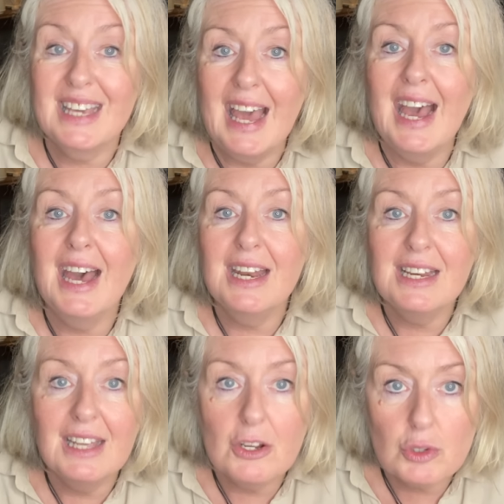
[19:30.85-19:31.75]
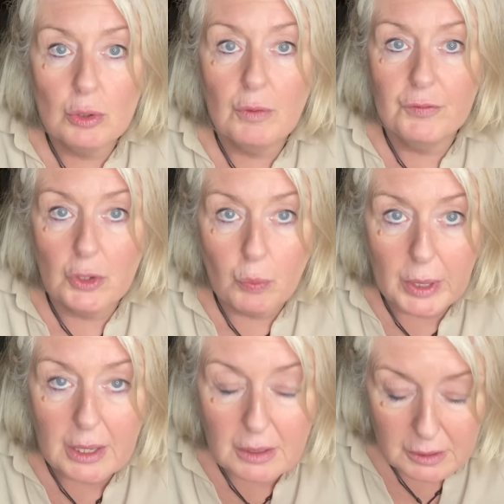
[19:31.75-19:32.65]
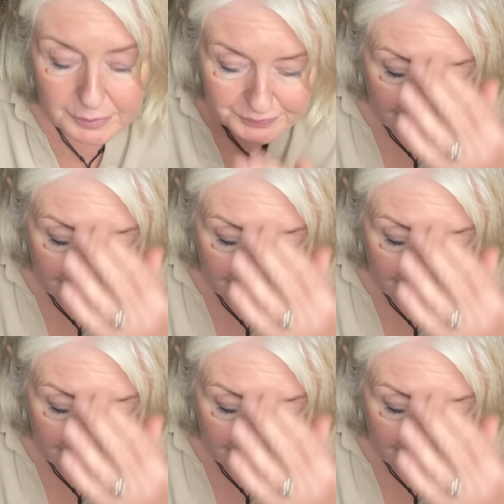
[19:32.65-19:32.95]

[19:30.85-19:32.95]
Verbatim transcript: can get off the wheel.